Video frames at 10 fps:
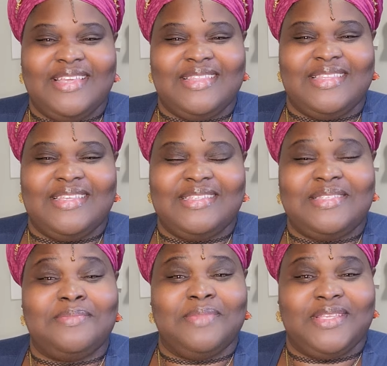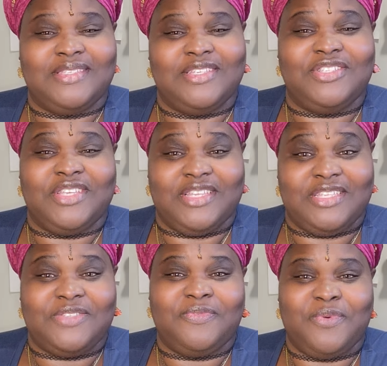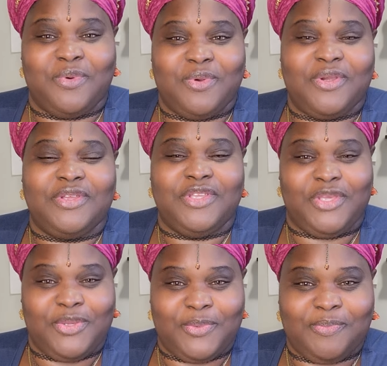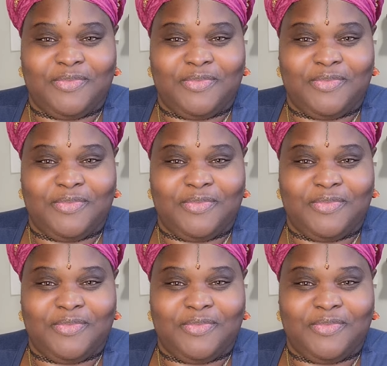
this message is for you.